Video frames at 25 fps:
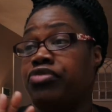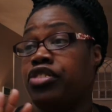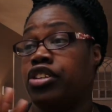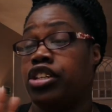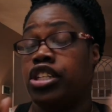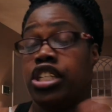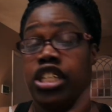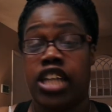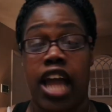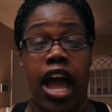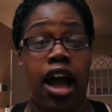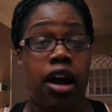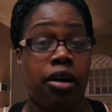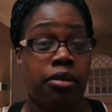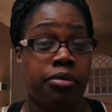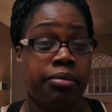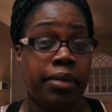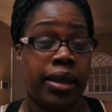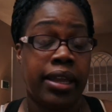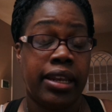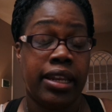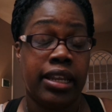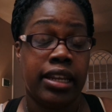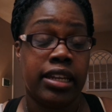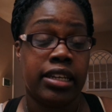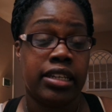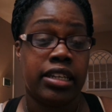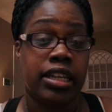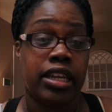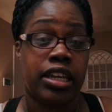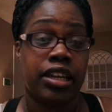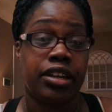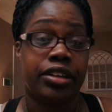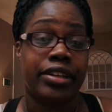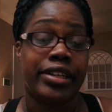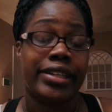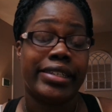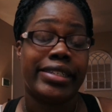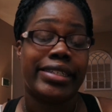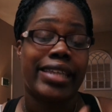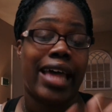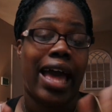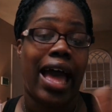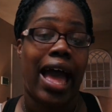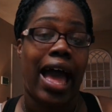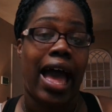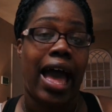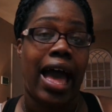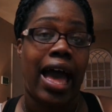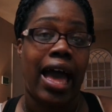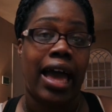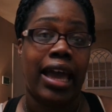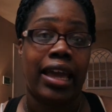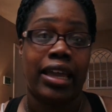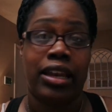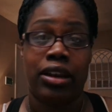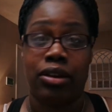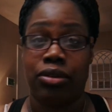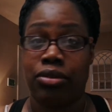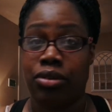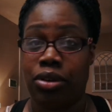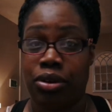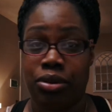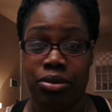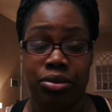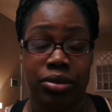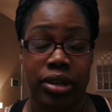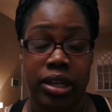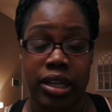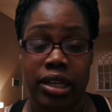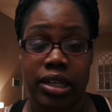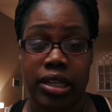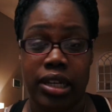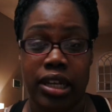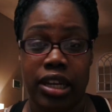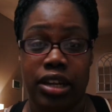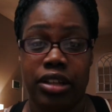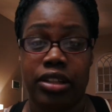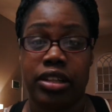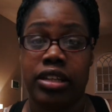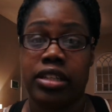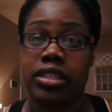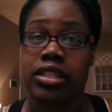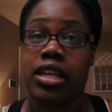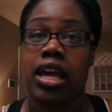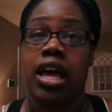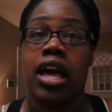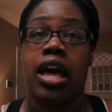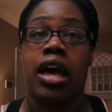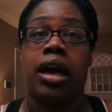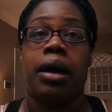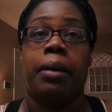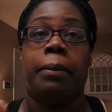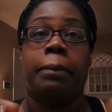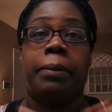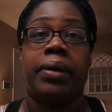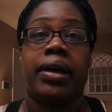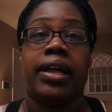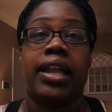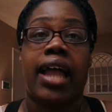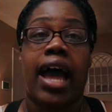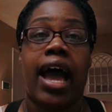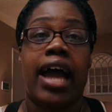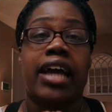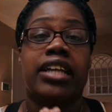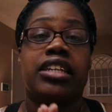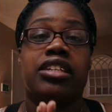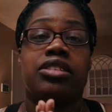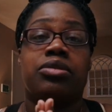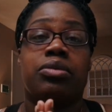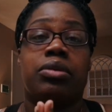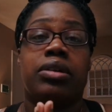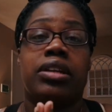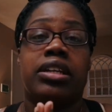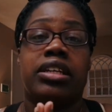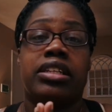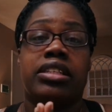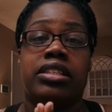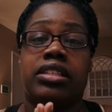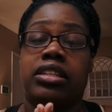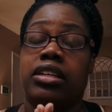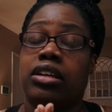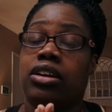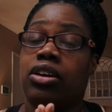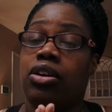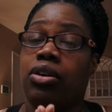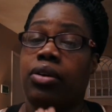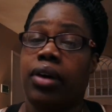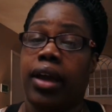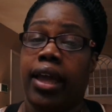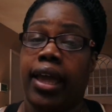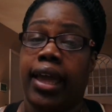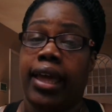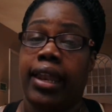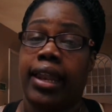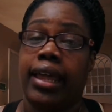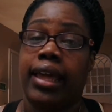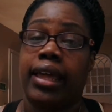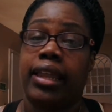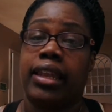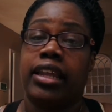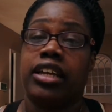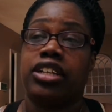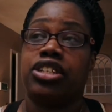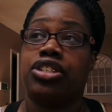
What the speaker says: Your child may need to hear this. I don't know who needs to hear this, but I just wanted to go ahead and